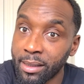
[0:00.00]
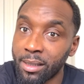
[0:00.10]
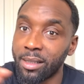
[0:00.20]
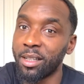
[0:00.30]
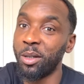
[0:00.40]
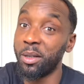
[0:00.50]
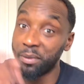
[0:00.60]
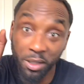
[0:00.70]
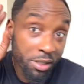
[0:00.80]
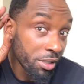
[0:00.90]
So if
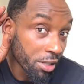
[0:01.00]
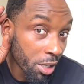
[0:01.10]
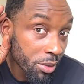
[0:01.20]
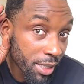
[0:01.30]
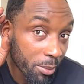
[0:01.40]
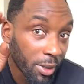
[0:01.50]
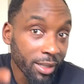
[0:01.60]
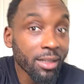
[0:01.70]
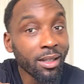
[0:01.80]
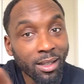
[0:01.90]
you know
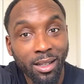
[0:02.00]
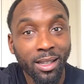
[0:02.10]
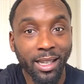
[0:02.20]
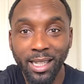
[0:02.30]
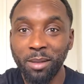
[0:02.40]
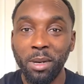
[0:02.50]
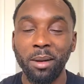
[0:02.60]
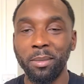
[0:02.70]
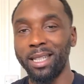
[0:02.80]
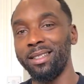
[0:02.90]
someone, hit them up,
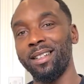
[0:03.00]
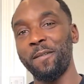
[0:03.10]
man.